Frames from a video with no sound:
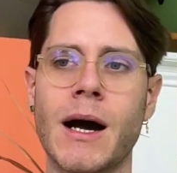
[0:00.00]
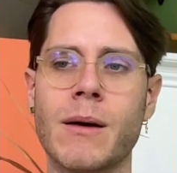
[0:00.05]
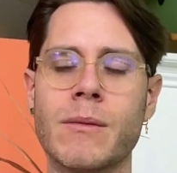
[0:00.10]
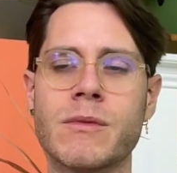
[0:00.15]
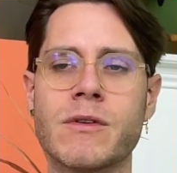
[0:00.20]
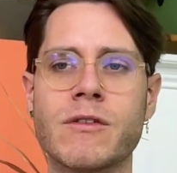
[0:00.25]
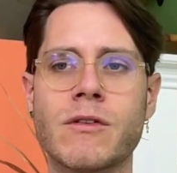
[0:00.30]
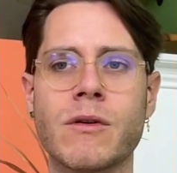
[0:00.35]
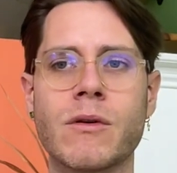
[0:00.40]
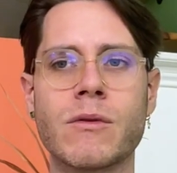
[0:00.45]

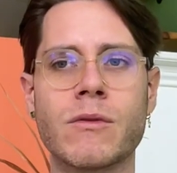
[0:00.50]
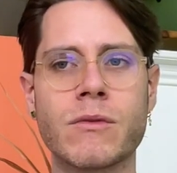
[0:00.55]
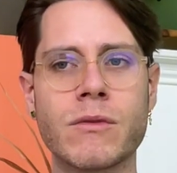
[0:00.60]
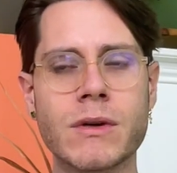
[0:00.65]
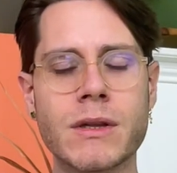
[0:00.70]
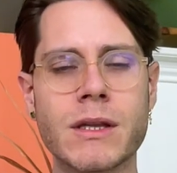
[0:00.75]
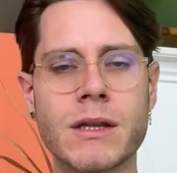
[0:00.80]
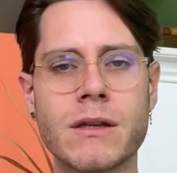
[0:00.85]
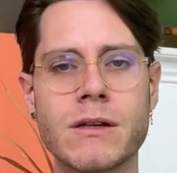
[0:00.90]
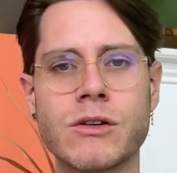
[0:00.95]
So
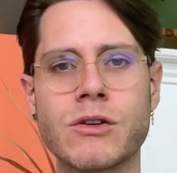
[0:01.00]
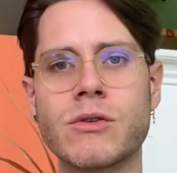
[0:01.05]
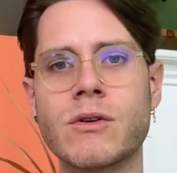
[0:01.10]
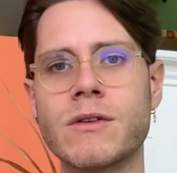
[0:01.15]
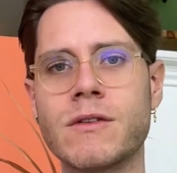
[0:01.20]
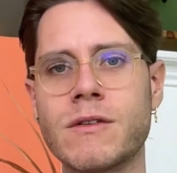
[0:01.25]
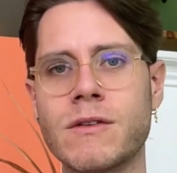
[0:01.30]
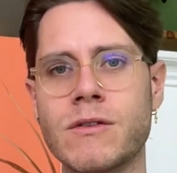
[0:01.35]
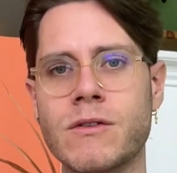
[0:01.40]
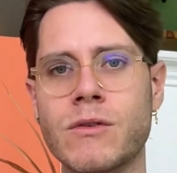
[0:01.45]
really the
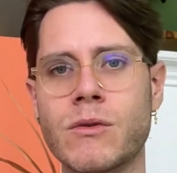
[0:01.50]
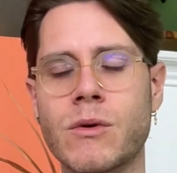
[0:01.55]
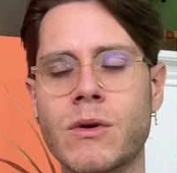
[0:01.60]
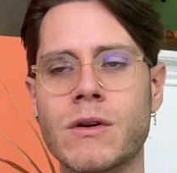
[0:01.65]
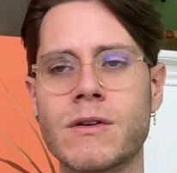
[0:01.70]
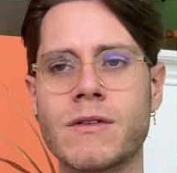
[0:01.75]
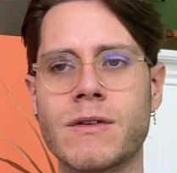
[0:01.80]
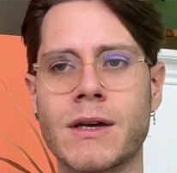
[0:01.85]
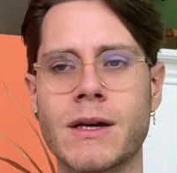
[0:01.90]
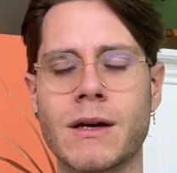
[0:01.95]
choice is
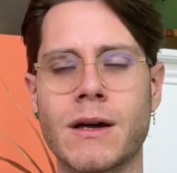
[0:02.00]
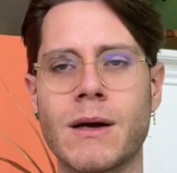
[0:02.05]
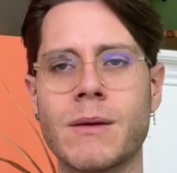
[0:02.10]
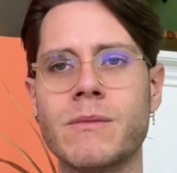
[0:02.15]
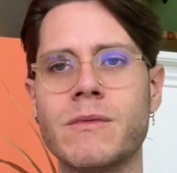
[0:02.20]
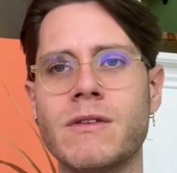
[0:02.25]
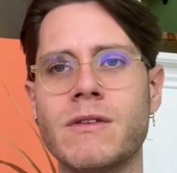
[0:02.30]
yours. It comes